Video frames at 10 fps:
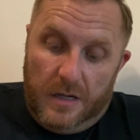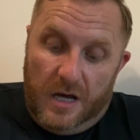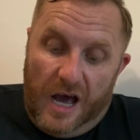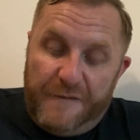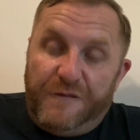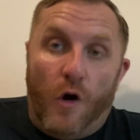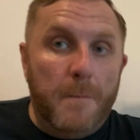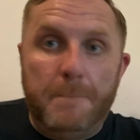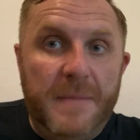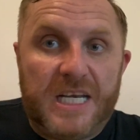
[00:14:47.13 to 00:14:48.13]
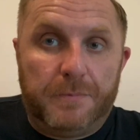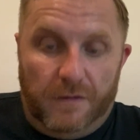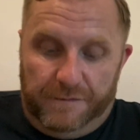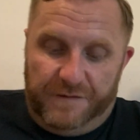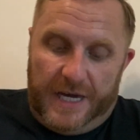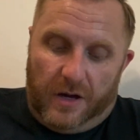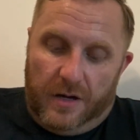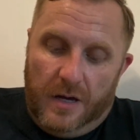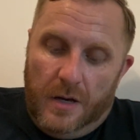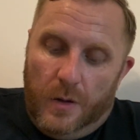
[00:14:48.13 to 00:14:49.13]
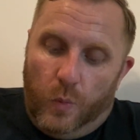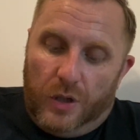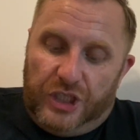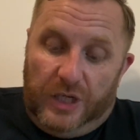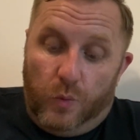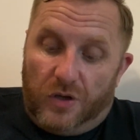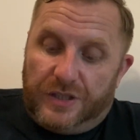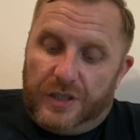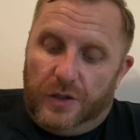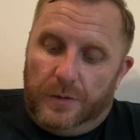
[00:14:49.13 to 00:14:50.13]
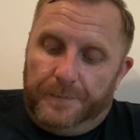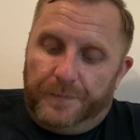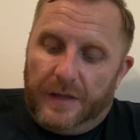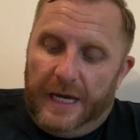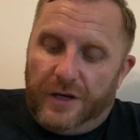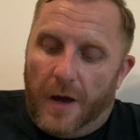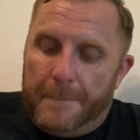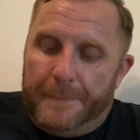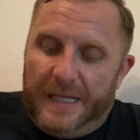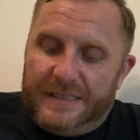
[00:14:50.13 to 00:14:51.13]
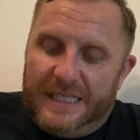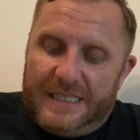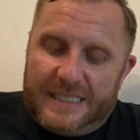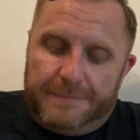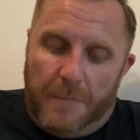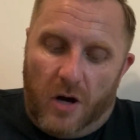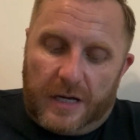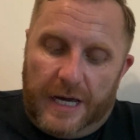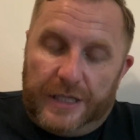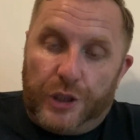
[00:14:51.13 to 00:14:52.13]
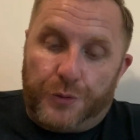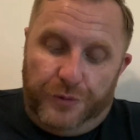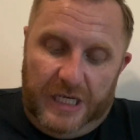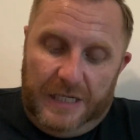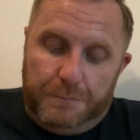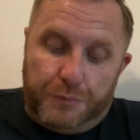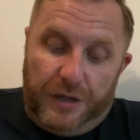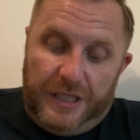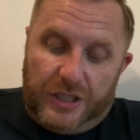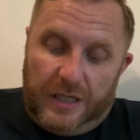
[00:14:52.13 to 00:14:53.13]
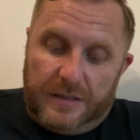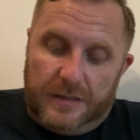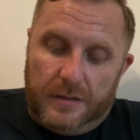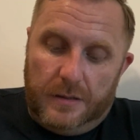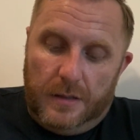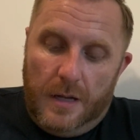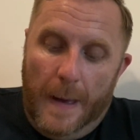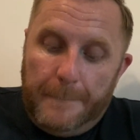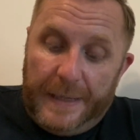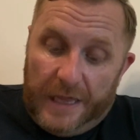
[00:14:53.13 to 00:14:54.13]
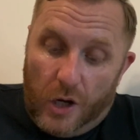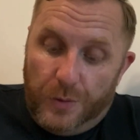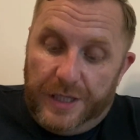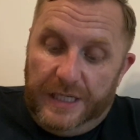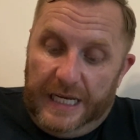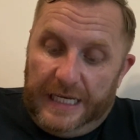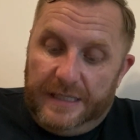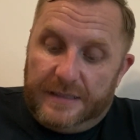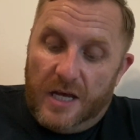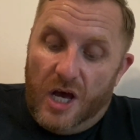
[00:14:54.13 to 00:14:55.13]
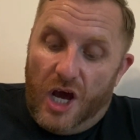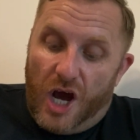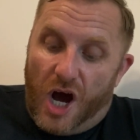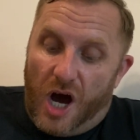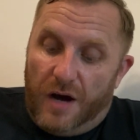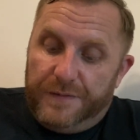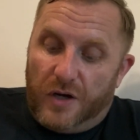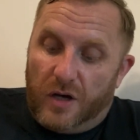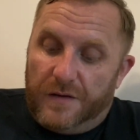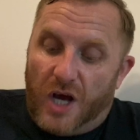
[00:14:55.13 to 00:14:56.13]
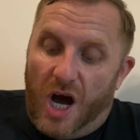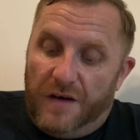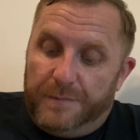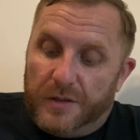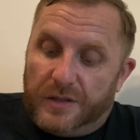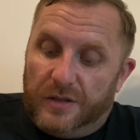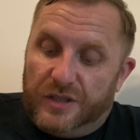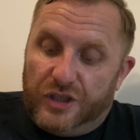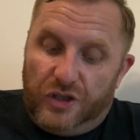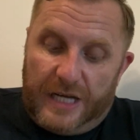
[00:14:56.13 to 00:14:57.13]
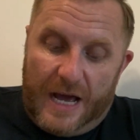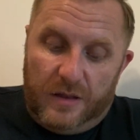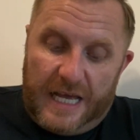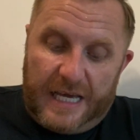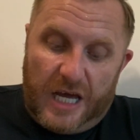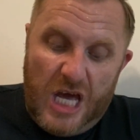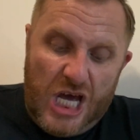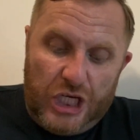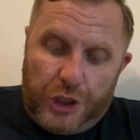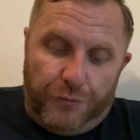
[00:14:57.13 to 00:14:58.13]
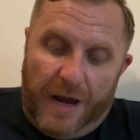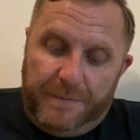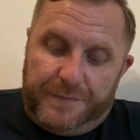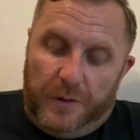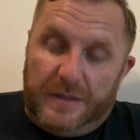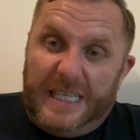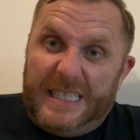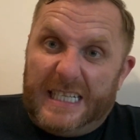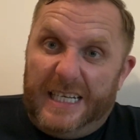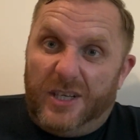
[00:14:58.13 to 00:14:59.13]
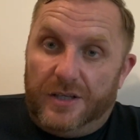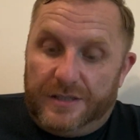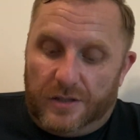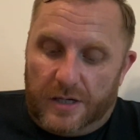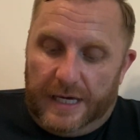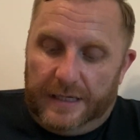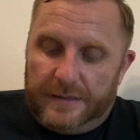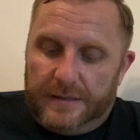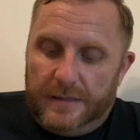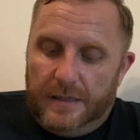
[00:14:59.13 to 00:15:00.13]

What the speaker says: A formidable figure what she was too, in her belted smock and green breeches. Below the knees, her half-calf muscles stood out like grapefruits inside her stockings.